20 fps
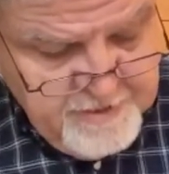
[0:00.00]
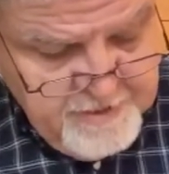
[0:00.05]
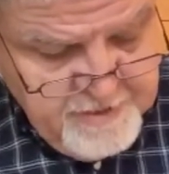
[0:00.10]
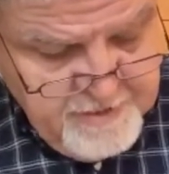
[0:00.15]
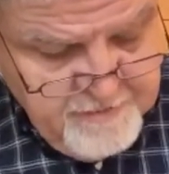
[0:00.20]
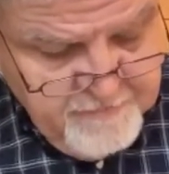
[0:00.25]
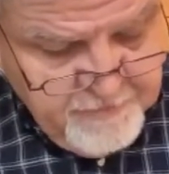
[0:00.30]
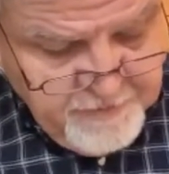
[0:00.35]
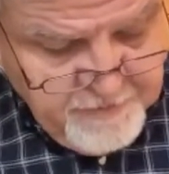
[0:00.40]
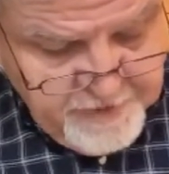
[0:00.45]

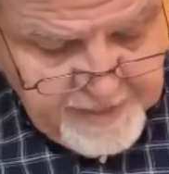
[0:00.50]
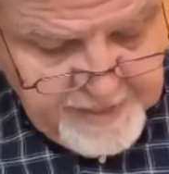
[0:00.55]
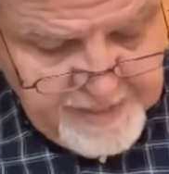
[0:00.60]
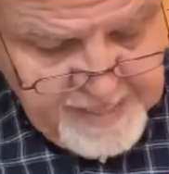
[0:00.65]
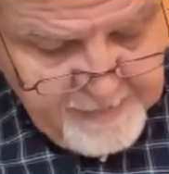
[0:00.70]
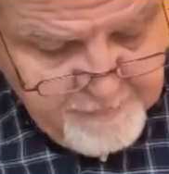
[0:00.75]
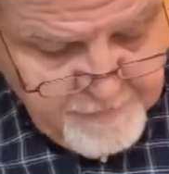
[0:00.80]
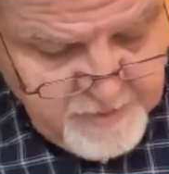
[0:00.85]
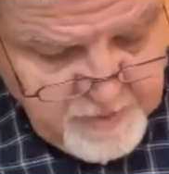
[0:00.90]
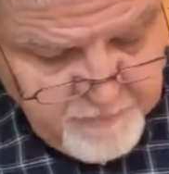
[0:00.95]
For it
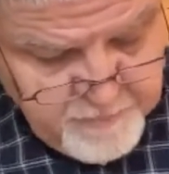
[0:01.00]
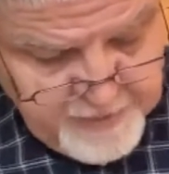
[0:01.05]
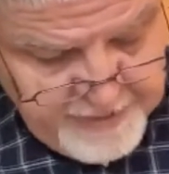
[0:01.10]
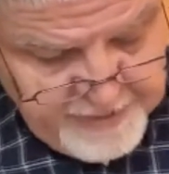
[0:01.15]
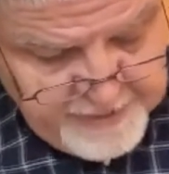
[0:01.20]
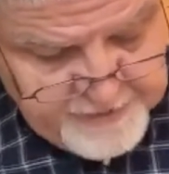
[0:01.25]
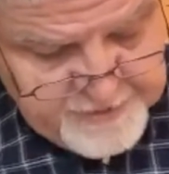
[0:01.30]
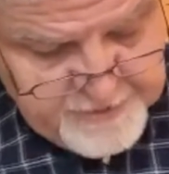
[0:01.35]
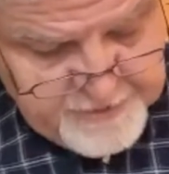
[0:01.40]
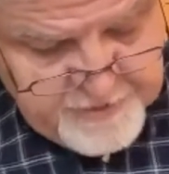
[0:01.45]
came to
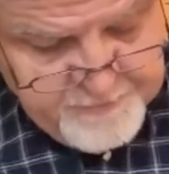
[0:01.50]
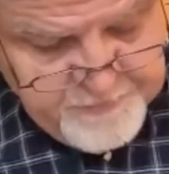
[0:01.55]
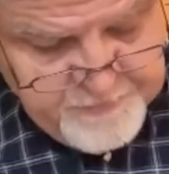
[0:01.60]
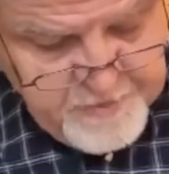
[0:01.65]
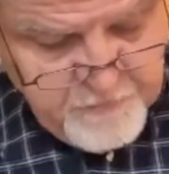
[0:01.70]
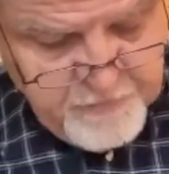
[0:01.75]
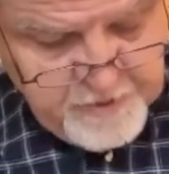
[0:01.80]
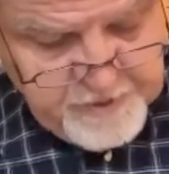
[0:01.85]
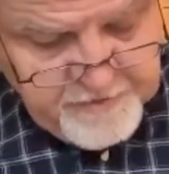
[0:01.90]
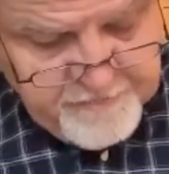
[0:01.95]
pass
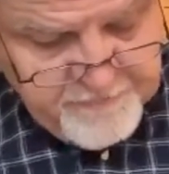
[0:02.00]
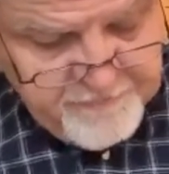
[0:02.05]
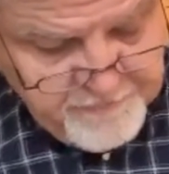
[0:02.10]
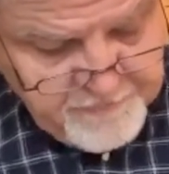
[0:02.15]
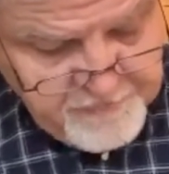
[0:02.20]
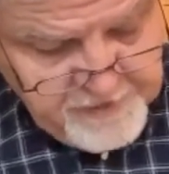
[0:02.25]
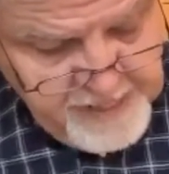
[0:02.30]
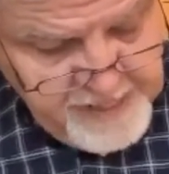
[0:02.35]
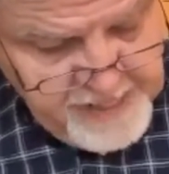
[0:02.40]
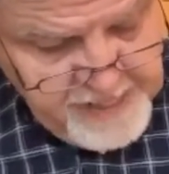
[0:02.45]
when the
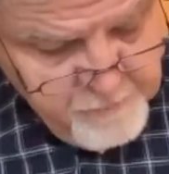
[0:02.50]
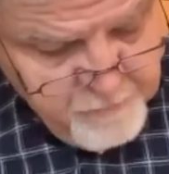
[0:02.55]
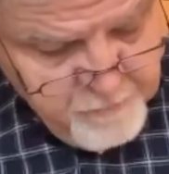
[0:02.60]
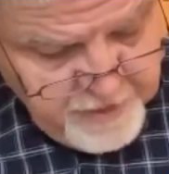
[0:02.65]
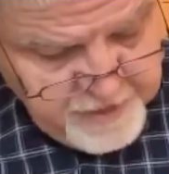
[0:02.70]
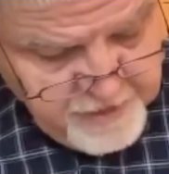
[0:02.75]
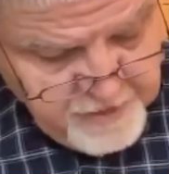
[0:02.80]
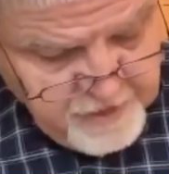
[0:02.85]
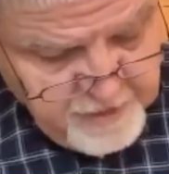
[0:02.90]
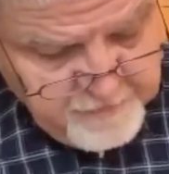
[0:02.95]
flame
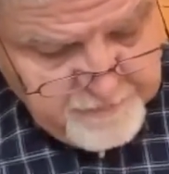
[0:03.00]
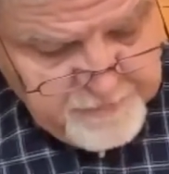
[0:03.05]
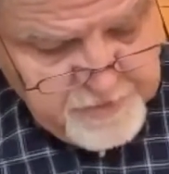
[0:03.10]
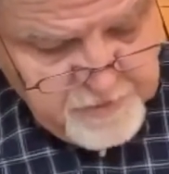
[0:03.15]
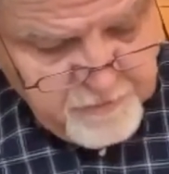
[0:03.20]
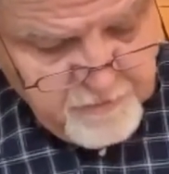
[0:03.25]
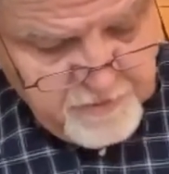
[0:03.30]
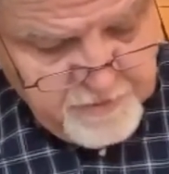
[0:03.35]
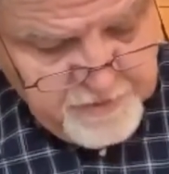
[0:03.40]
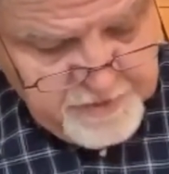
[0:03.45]
went up
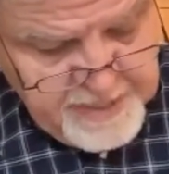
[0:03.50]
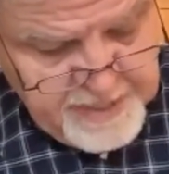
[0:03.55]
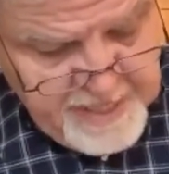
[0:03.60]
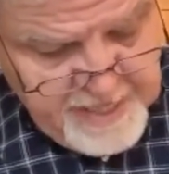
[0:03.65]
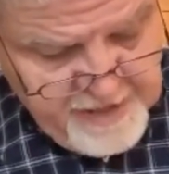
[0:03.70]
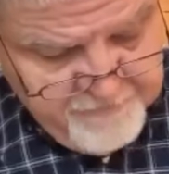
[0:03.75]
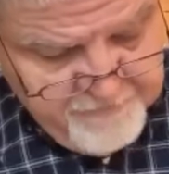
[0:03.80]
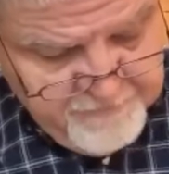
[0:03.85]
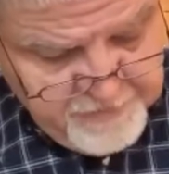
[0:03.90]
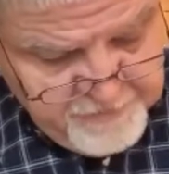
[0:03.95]
toward
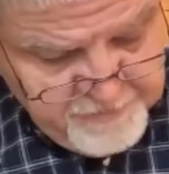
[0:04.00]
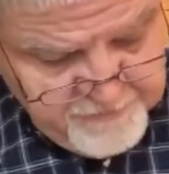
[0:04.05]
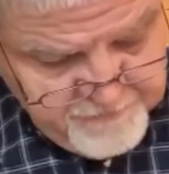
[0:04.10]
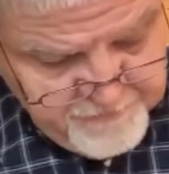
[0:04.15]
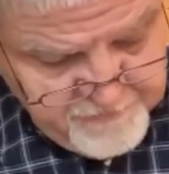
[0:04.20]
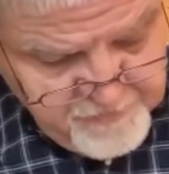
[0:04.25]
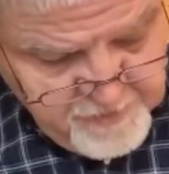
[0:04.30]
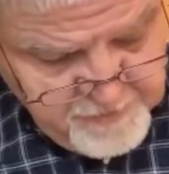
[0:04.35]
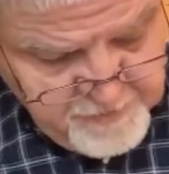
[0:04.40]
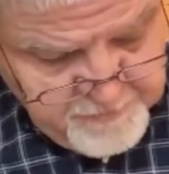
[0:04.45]
heaven
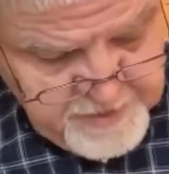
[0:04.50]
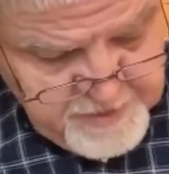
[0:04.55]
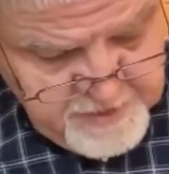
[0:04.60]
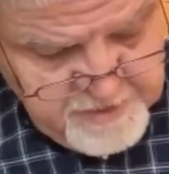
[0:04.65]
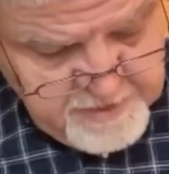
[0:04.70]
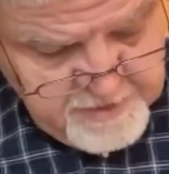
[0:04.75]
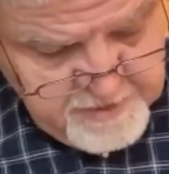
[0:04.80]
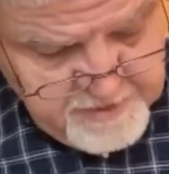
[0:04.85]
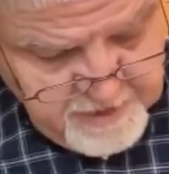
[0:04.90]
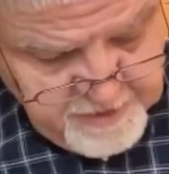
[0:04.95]
from
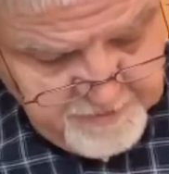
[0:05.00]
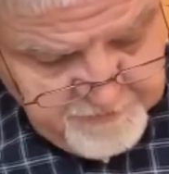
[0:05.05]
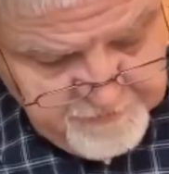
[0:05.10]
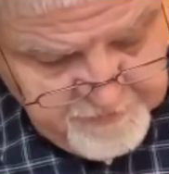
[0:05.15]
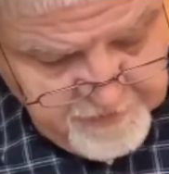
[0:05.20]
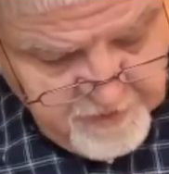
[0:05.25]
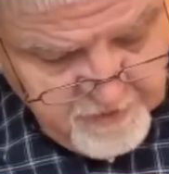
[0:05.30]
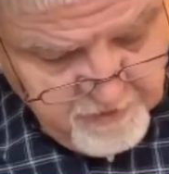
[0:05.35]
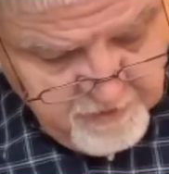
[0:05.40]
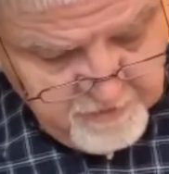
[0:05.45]
off
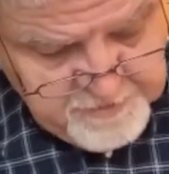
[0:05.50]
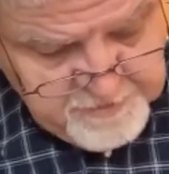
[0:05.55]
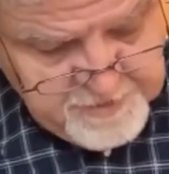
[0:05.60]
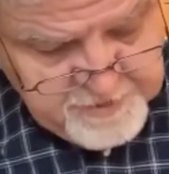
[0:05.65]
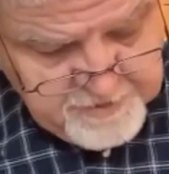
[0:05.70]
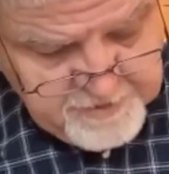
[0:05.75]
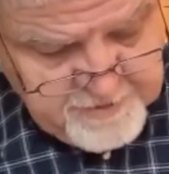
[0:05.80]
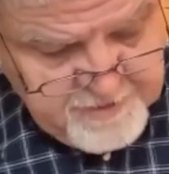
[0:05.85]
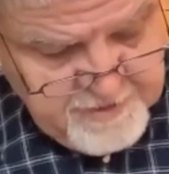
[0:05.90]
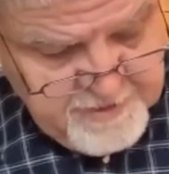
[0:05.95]
the
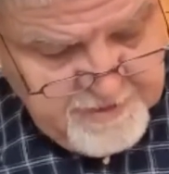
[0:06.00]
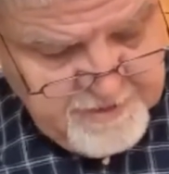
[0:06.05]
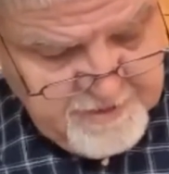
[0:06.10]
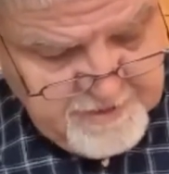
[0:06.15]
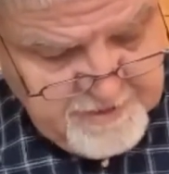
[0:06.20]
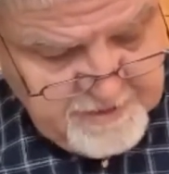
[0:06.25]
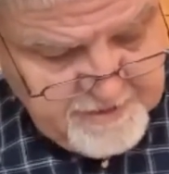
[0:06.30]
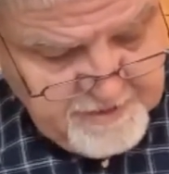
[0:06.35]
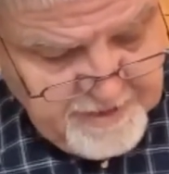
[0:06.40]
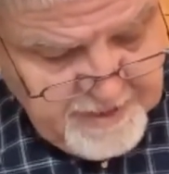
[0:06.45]
altar
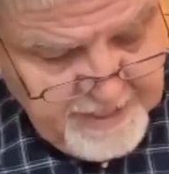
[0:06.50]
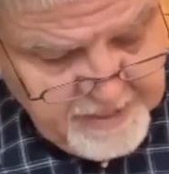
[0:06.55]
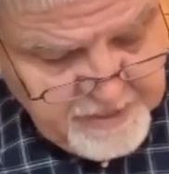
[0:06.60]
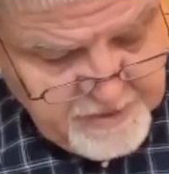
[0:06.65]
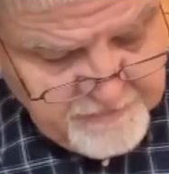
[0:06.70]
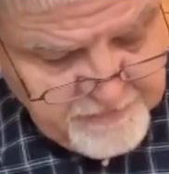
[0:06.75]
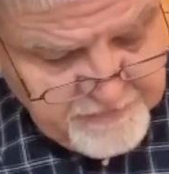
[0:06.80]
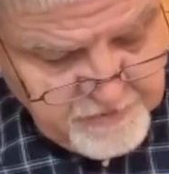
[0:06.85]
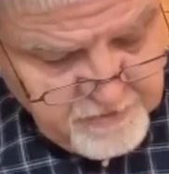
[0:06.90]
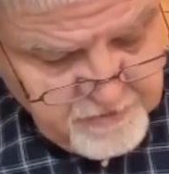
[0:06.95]
that the
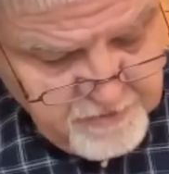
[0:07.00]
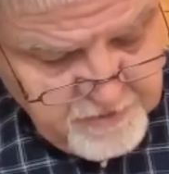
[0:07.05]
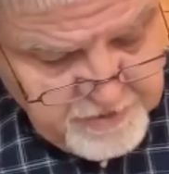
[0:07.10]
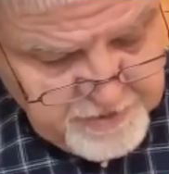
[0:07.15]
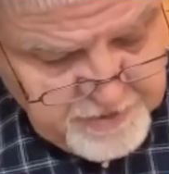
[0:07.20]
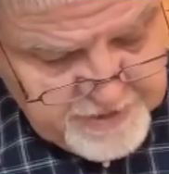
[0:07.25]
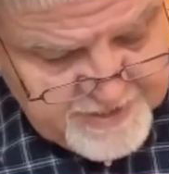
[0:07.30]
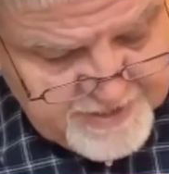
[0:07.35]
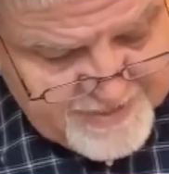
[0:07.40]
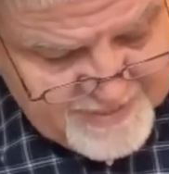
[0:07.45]
angel of the
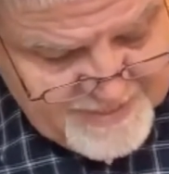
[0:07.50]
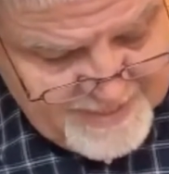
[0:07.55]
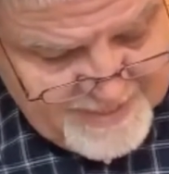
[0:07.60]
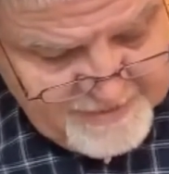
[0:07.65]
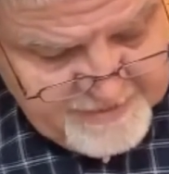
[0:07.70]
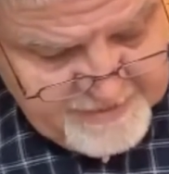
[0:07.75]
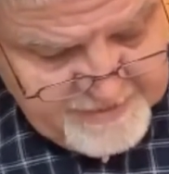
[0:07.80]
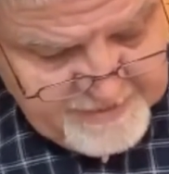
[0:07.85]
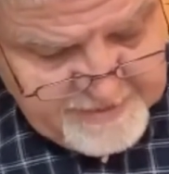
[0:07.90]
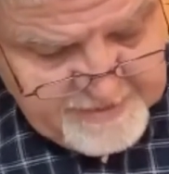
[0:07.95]
Lord
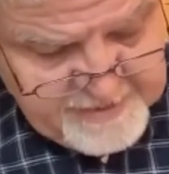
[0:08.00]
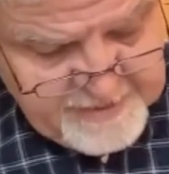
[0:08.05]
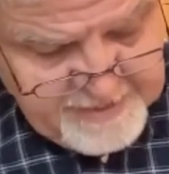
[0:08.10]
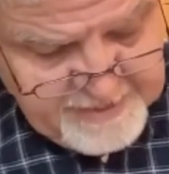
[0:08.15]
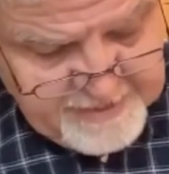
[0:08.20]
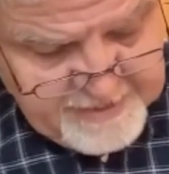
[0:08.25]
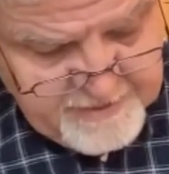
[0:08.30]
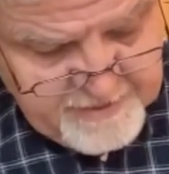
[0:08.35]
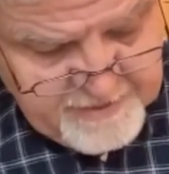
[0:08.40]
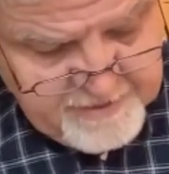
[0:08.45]
ascended
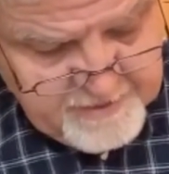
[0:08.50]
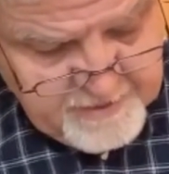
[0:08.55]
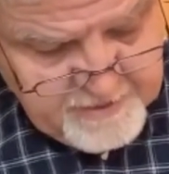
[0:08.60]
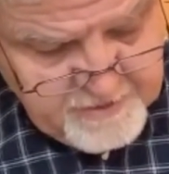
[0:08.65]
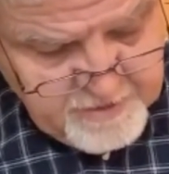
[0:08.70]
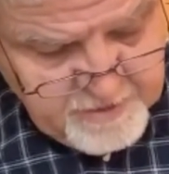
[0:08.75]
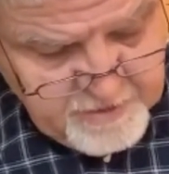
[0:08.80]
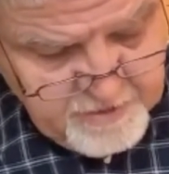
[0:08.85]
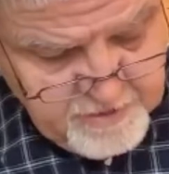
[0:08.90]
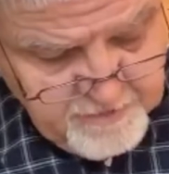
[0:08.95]
in
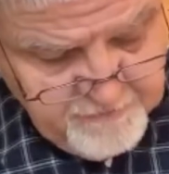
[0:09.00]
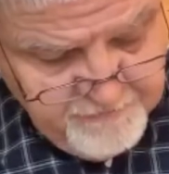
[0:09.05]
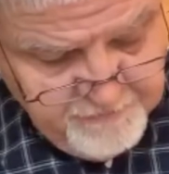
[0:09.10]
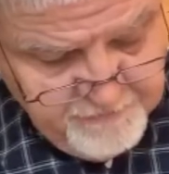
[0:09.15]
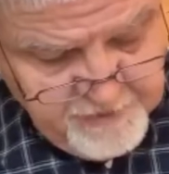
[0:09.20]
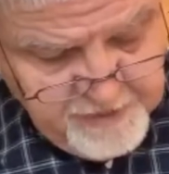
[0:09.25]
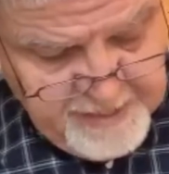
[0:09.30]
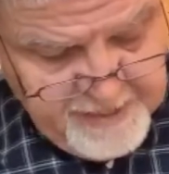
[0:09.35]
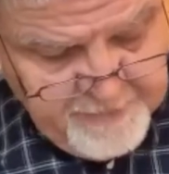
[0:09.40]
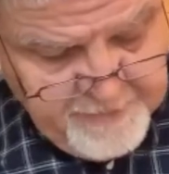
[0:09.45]
the
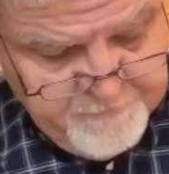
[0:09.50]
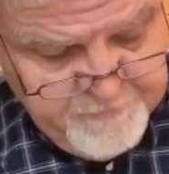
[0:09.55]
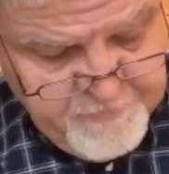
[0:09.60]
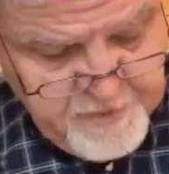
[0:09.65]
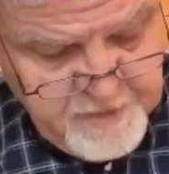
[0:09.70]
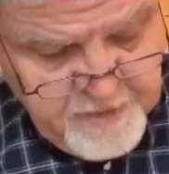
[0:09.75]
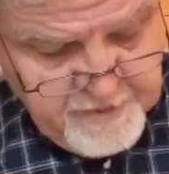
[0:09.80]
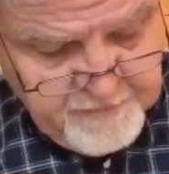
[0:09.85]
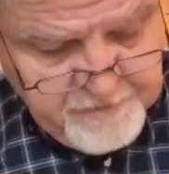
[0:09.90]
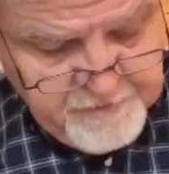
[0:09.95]
flame
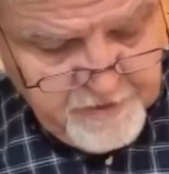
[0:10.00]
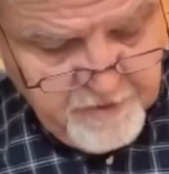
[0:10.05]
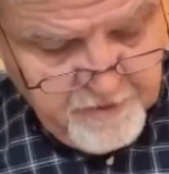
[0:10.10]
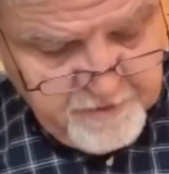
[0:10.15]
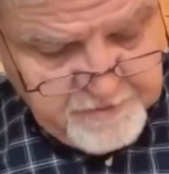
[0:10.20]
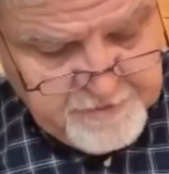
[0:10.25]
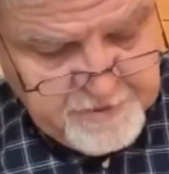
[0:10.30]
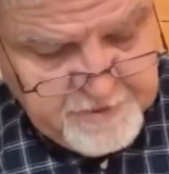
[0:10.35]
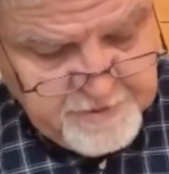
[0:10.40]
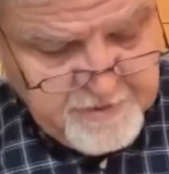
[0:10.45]
of the
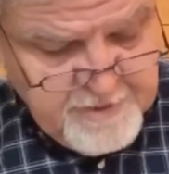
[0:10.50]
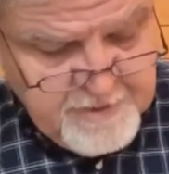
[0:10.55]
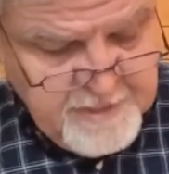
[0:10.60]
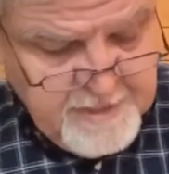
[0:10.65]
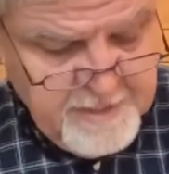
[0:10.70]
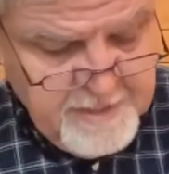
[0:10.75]
altar.